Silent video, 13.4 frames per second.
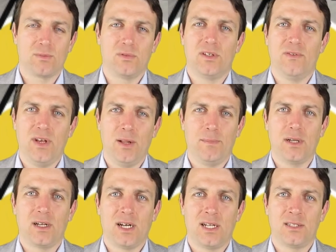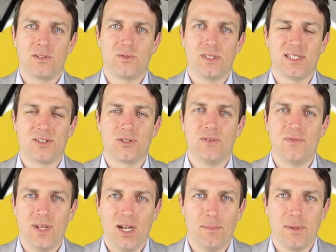developing countries are
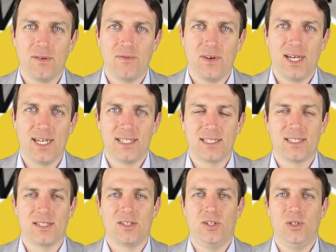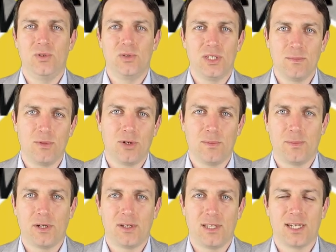developing fast, using more
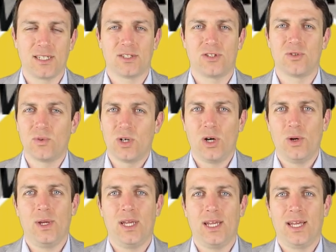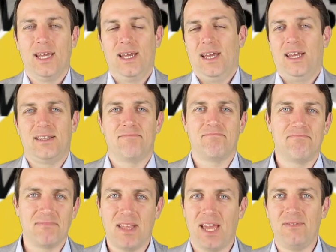products, growing, and
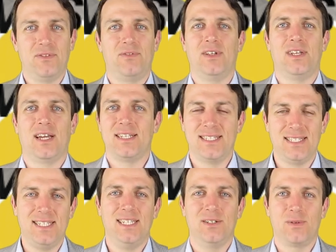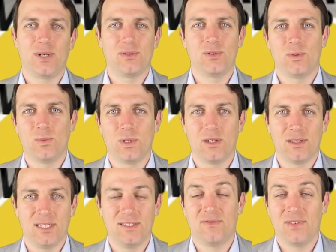everything I see around the
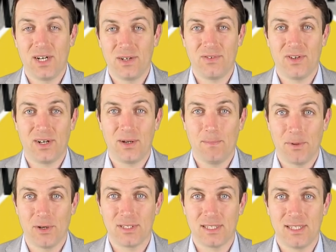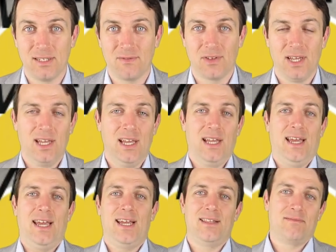world is very, very positive.
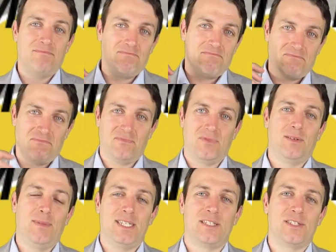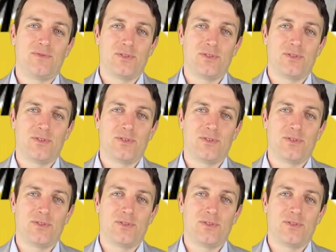And the message